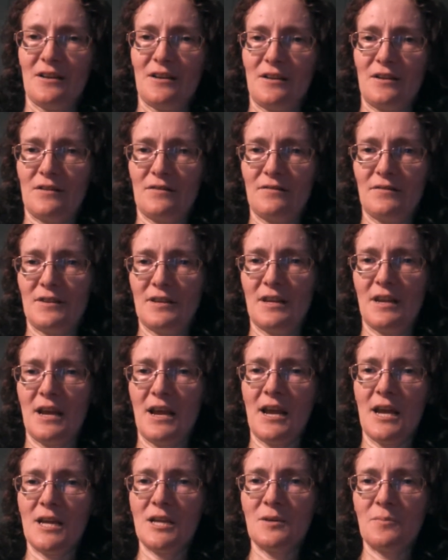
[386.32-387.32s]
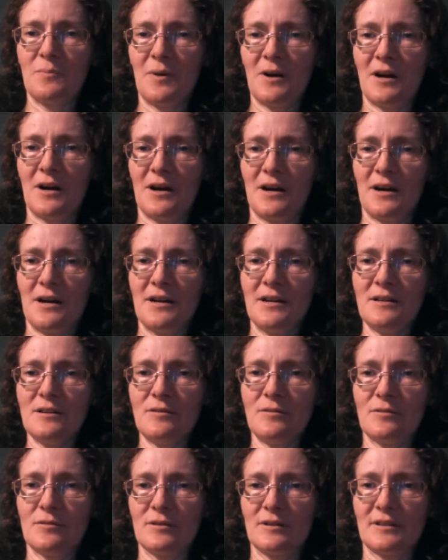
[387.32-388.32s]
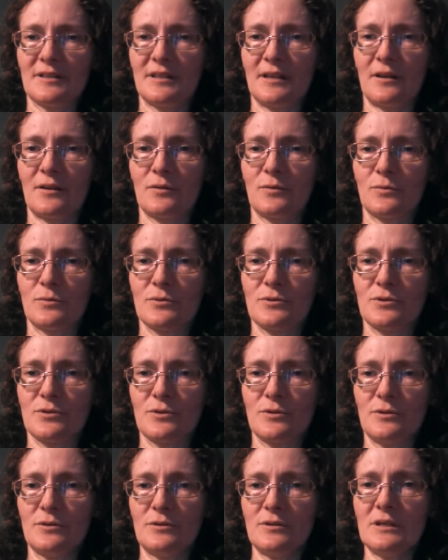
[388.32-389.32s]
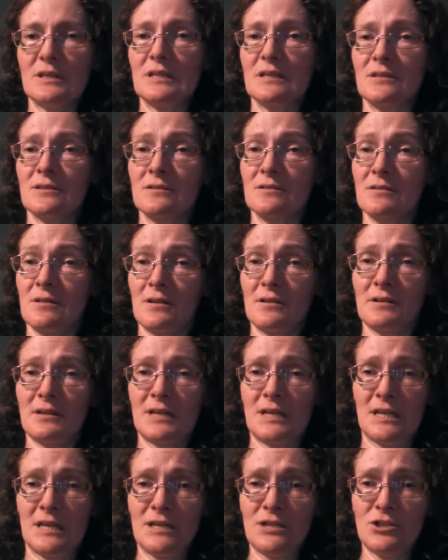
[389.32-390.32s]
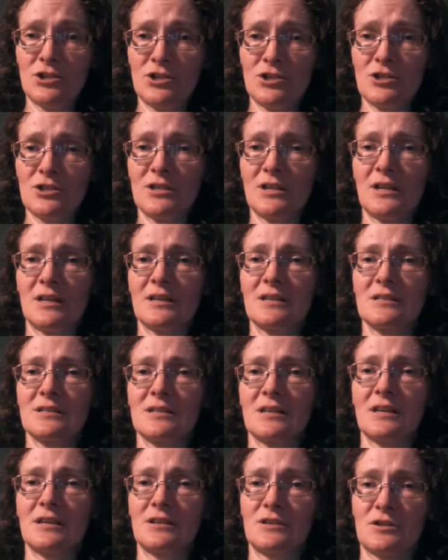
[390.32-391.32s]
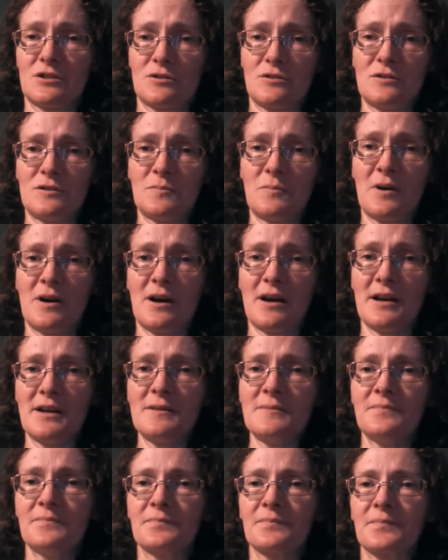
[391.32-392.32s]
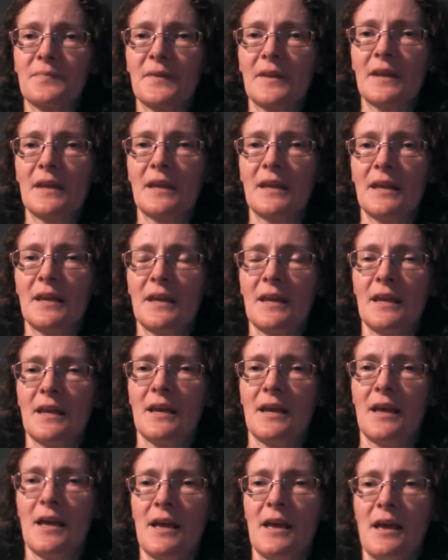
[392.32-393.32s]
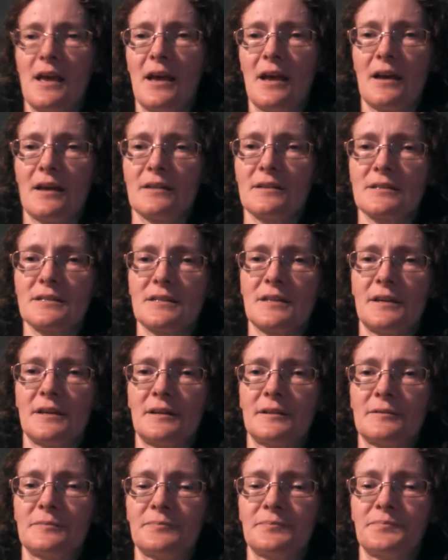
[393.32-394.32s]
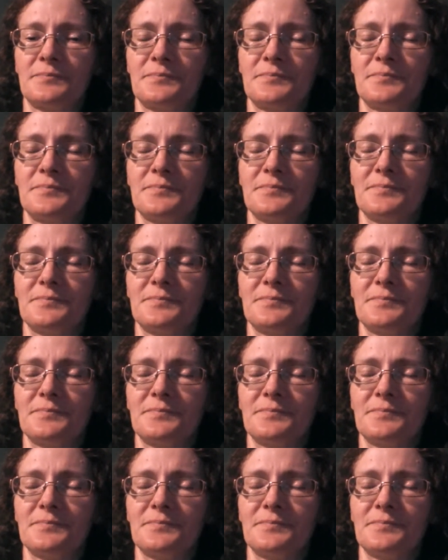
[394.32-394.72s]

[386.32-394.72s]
of the egg pie or tarte aux œufs. It is not a quiche, it is a dessert pie. And um,